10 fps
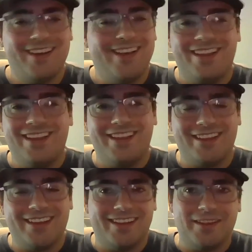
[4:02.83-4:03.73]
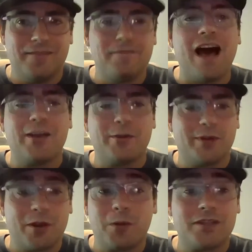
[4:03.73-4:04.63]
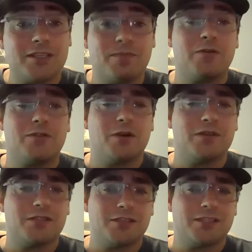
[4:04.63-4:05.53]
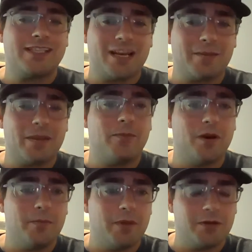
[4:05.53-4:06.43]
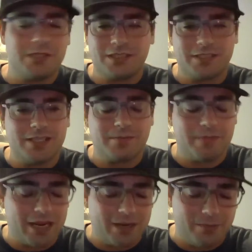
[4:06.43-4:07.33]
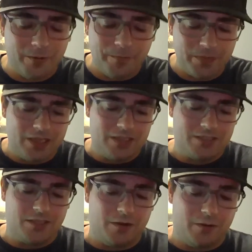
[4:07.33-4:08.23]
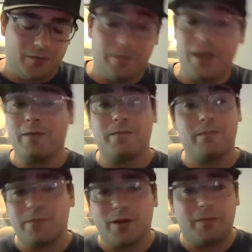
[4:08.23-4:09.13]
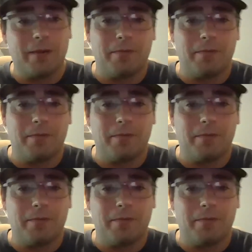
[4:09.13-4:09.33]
the value in going to these boat shows and just getting people on boats is impeccable. So yeah, my